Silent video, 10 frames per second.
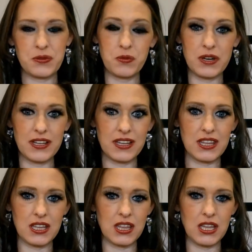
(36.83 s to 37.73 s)
with
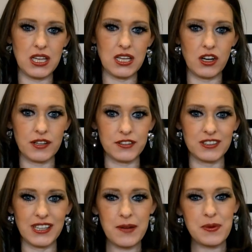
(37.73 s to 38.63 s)
the Author
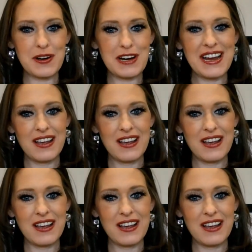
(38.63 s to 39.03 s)
Library,